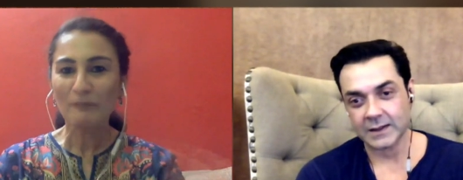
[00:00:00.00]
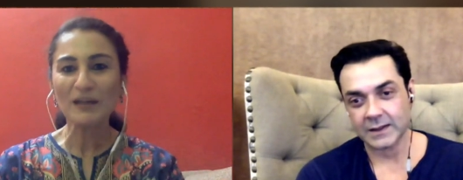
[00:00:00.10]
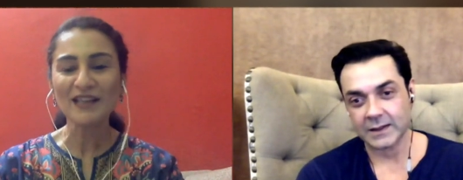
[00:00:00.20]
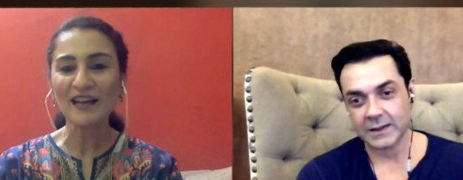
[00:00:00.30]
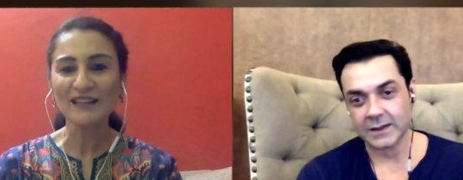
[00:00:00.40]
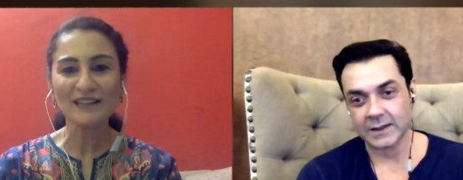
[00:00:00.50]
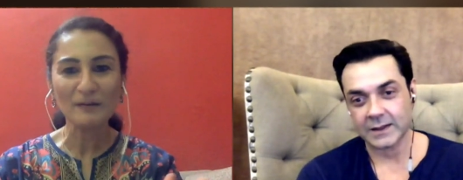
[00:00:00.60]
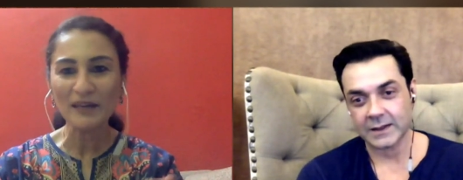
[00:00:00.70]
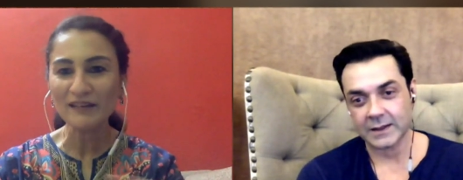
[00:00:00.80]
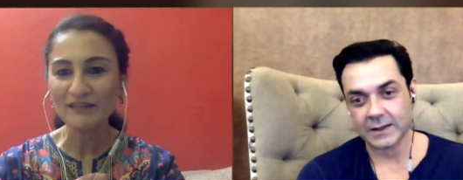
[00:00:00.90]
Speaker 1: Barsaat
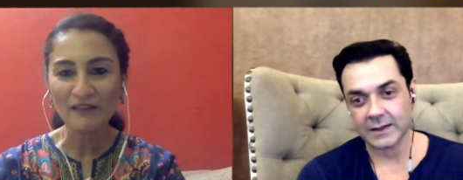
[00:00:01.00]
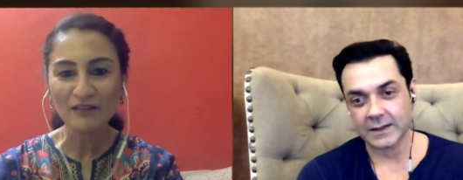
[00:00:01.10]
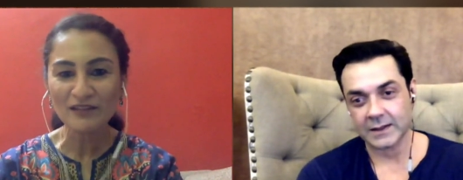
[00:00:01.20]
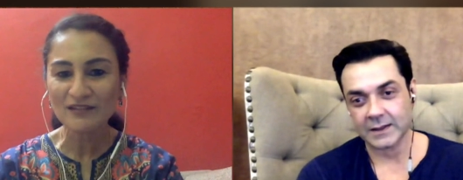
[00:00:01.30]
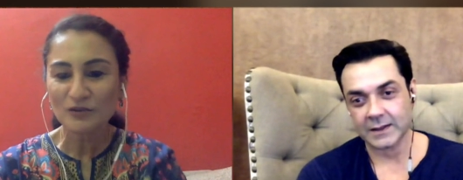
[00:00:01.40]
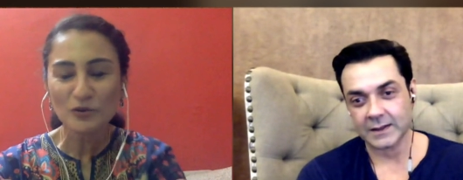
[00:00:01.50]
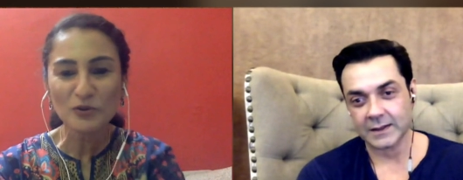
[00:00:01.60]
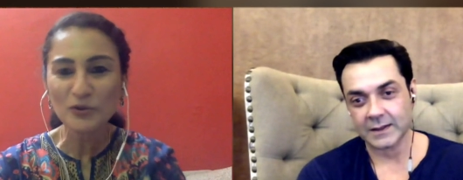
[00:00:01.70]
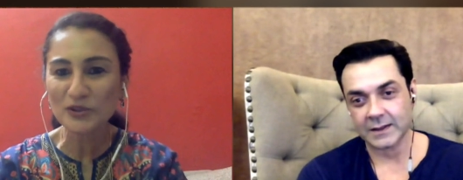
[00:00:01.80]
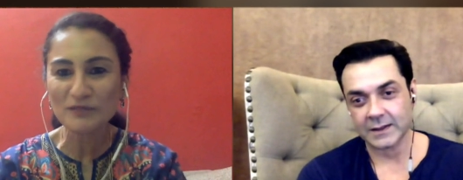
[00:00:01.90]
coming, there was
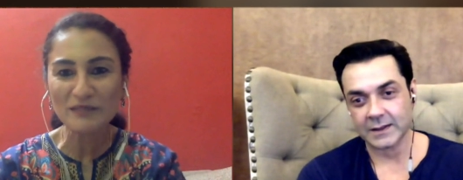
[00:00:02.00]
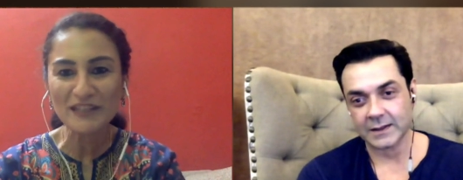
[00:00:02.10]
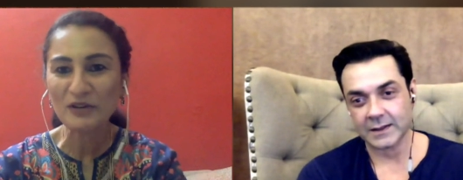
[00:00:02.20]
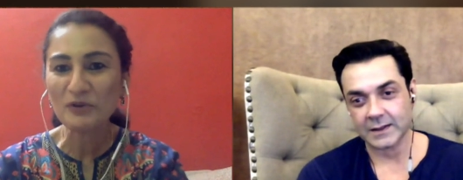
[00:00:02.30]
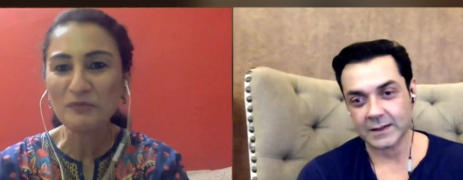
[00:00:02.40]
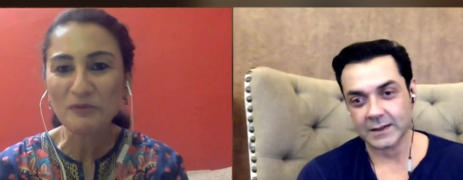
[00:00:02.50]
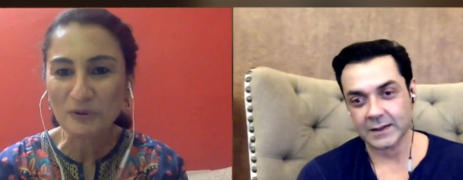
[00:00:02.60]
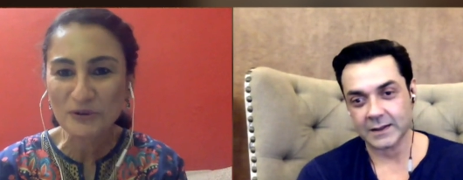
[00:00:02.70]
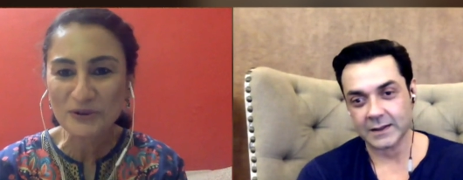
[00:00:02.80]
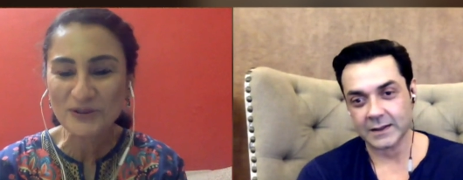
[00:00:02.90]
no social media, no
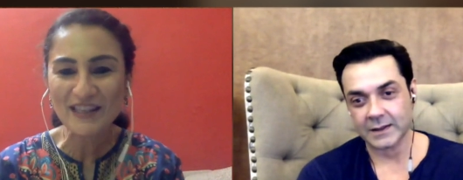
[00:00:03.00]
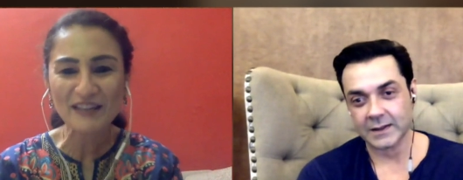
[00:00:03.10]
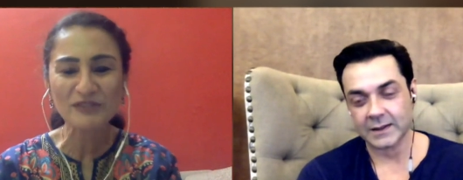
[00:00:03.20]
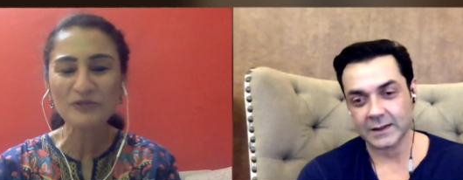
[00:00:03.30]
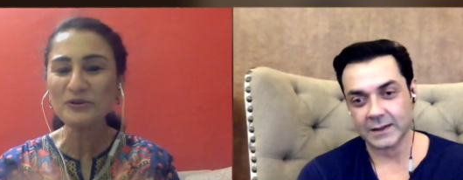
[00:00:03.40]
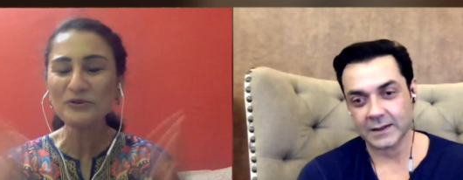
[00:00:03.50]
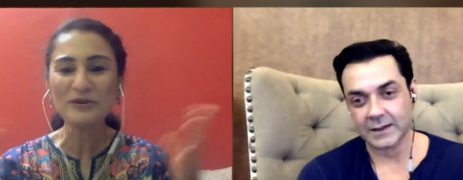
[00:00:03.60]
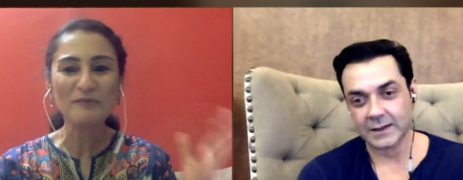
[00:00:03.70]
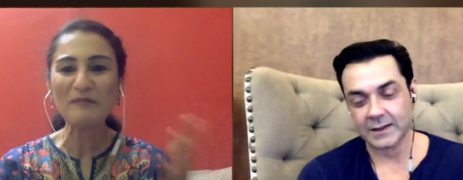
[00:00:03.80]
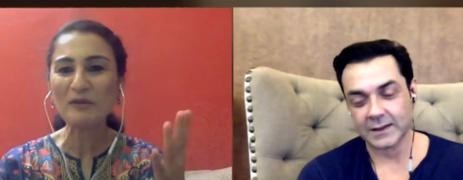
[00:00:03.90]
promotions then. Do
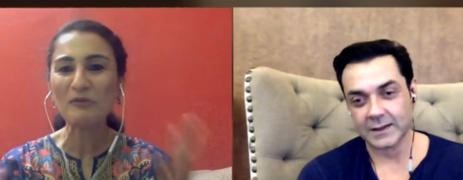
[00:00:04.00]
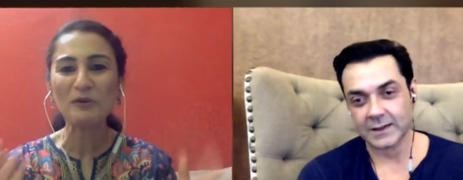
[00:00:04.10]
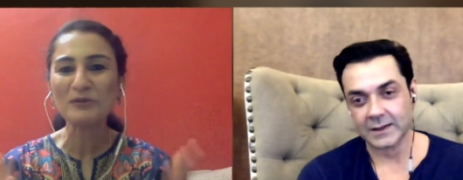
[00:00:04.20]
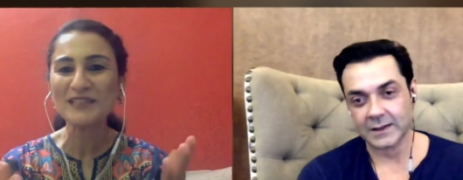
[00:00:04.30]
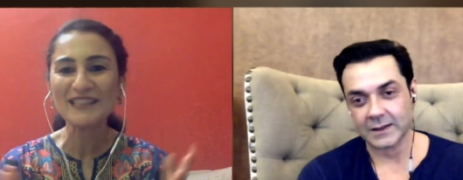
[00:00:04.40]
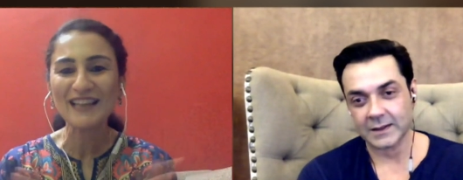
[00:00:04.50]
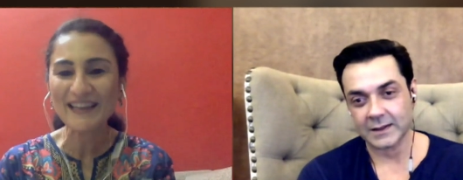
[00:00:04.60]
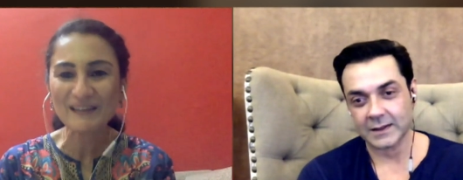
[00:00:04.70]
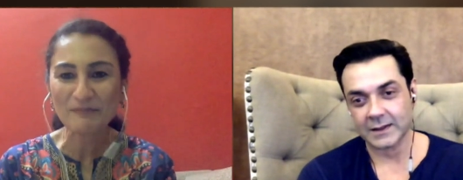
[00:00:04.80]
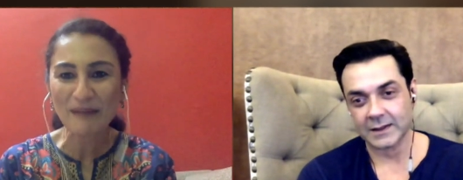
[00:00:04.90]
you remember what was it
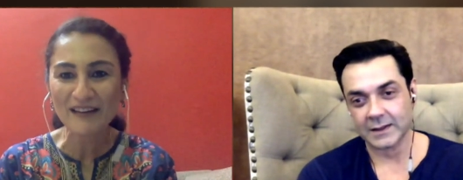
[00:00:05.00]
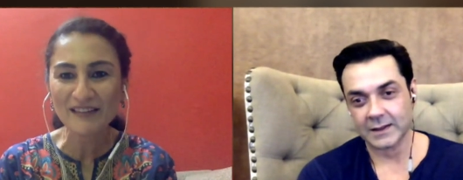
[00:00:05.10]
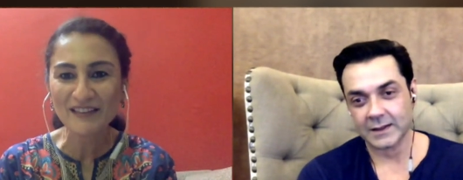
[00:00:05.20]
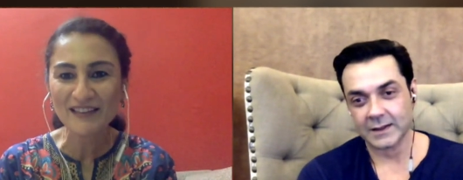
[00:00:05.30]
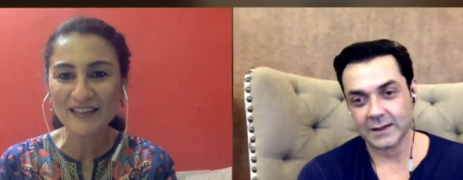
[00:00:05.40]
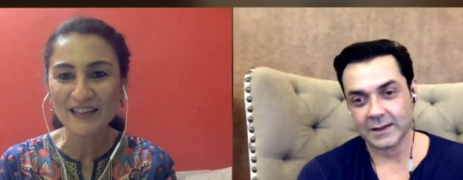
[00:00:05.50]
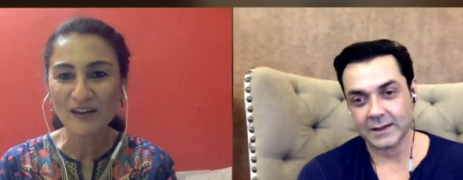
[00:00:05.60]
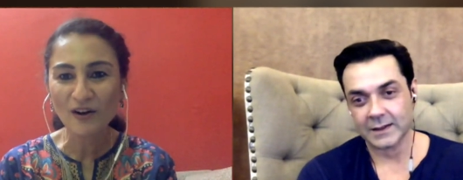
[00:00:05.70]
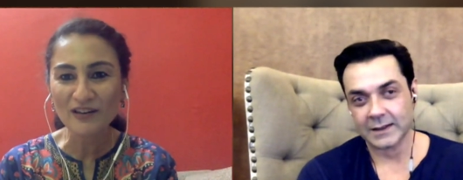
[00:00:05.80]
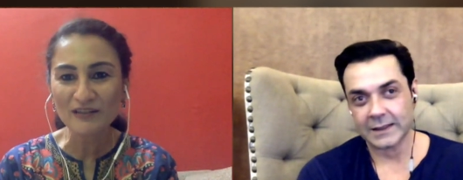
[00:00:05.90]
like back in the day?
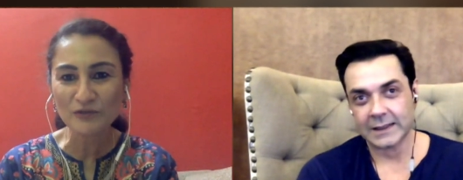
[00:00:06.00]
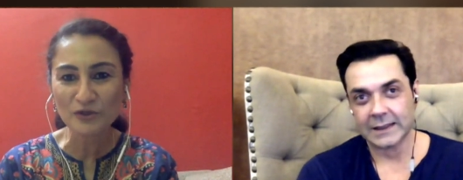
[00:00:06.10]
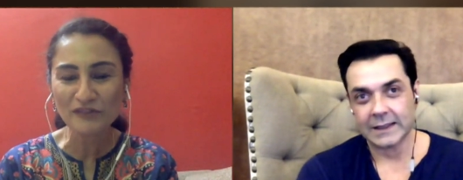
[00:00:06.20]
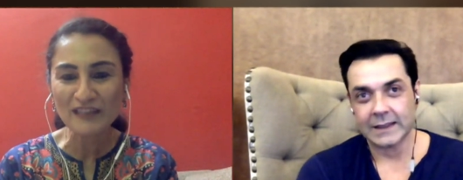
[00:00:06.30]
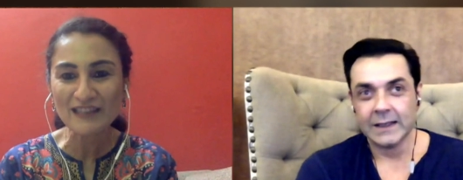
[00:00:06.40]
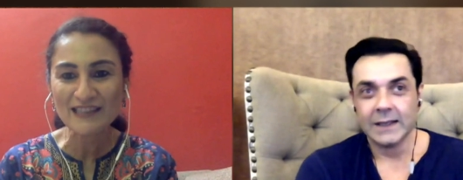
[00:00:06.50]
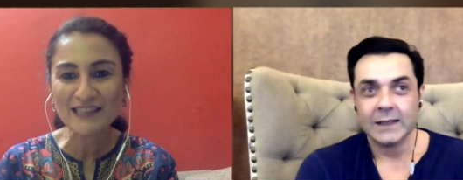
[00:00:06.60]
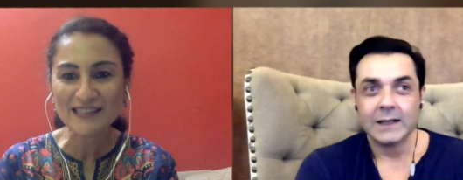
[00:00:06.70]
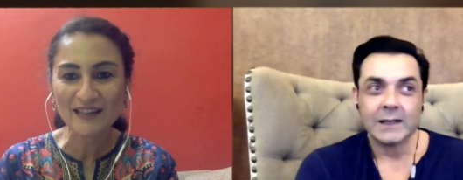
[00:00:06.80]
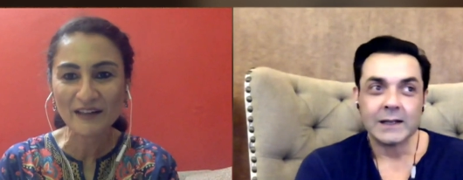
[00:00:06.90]
Or do you feel it's
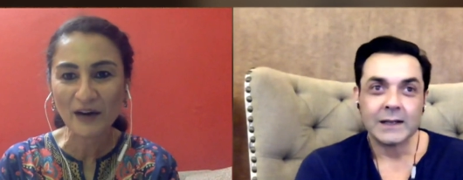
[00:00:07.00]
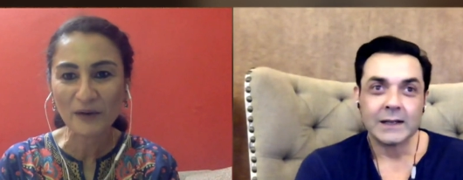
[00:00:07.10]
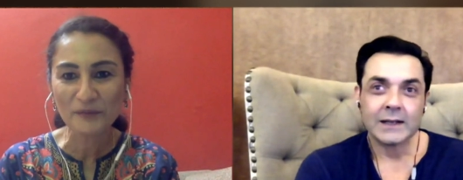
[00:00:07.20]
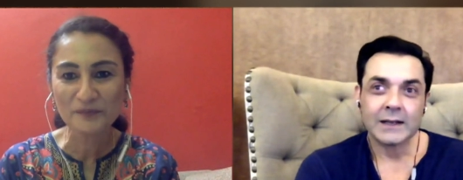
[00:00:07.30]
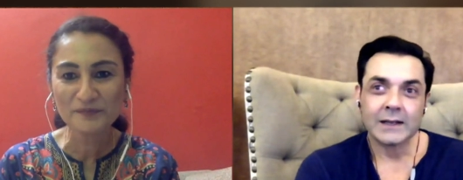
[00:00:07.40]
easier now?